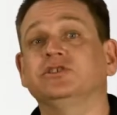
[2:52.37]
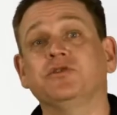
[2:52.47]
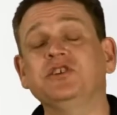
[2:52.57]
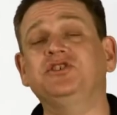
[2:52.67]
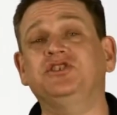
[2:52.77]

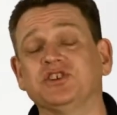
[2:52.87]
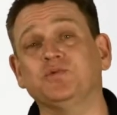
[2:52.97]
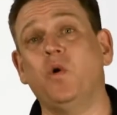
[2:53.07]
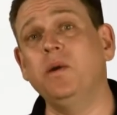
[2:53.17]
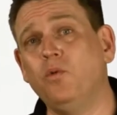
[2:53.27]
So this is
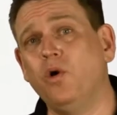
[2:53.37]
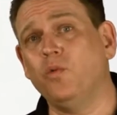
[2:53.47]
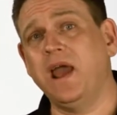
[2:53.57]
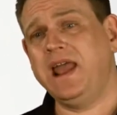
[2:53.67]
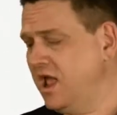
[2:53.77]
just one more
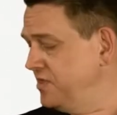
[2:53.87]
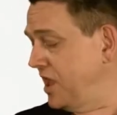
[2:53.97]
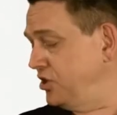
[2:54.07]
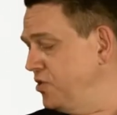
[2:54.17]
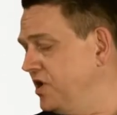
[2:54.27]
way
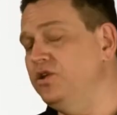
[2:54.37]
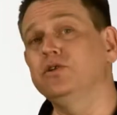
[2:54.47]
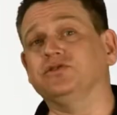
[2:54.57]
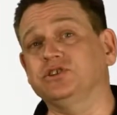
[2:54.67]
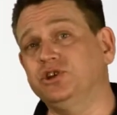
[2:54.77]
that you can
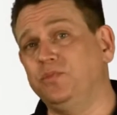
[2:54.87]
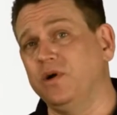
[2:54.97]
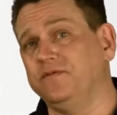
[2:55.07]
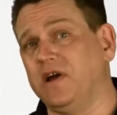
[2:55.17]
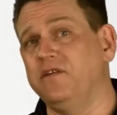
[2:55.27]
use the
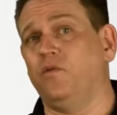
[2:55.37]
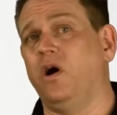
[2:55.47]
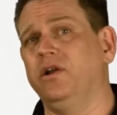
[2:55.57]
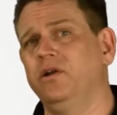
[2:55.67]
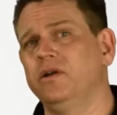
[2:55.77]
2.5
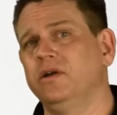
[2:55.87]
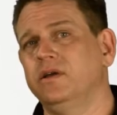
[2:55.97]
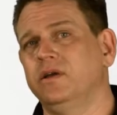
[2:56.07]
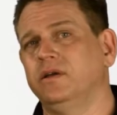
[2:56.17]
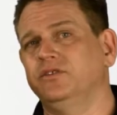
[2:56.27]
water
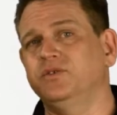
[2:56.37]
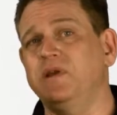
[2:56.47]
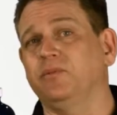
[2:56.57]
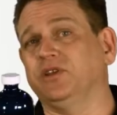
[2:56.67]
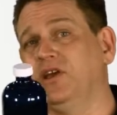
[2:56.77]
to
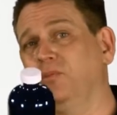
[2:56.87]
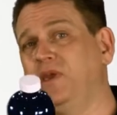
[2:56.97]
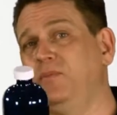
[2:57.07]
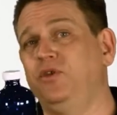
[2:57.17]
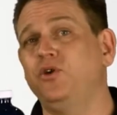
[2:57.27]
be able to
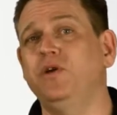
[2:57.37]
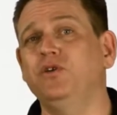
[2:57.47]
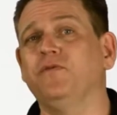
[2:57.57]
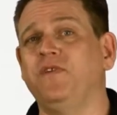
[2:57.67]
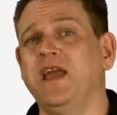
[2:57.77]
help keep you
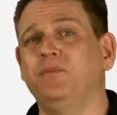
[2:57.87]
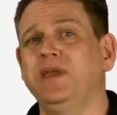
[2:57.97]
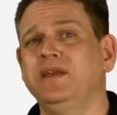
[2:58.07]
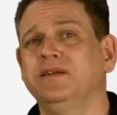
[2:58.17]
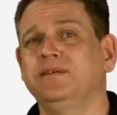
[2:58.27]
and your
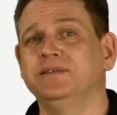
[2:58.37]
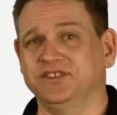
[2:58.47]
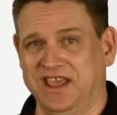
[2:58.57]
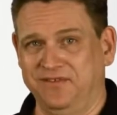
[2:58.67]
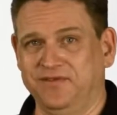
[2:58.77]
family
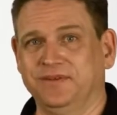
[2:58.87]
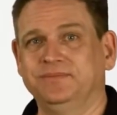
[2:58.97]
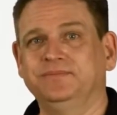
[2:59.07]
safe.